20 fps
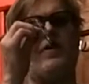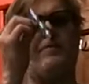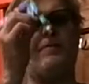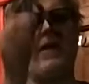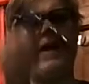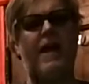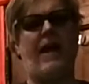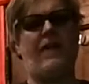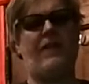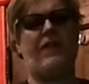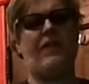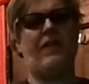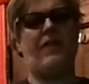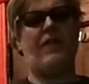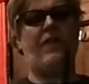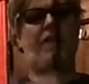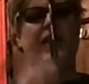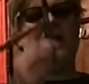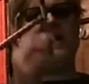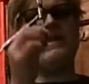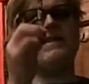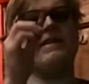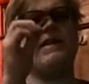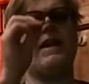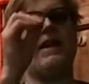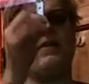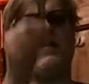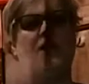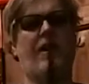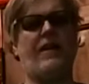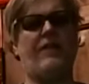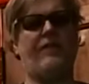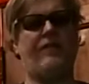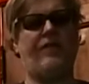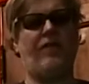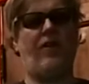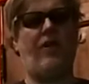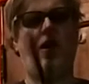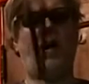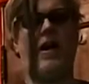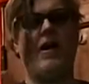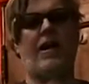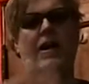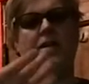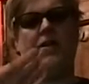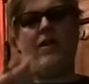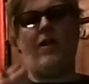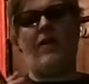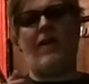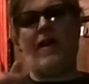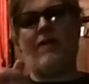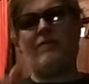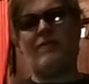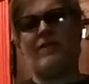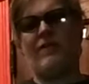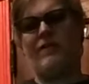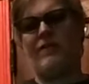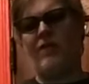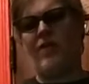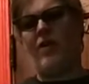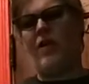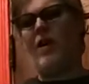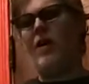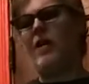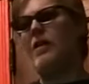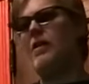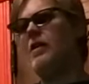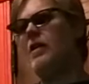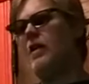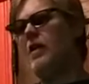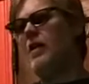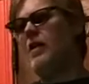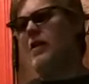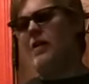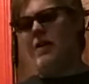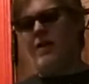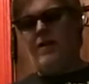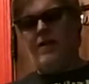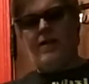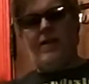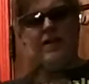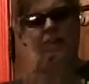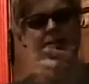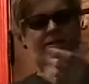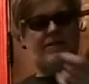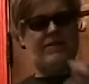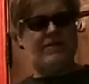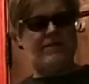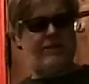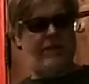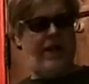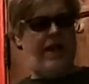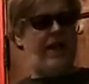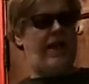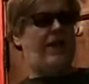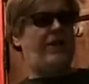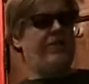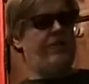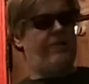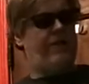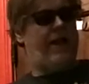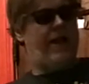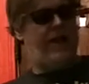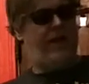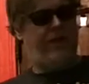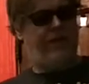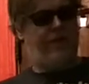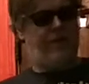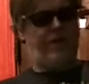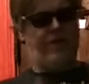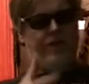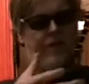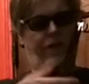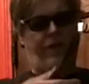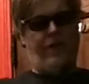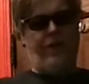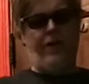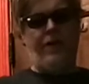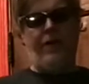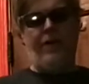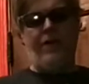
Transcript: it back so the legs kick like a frog. I call that one a frog. And there's some hand transfers,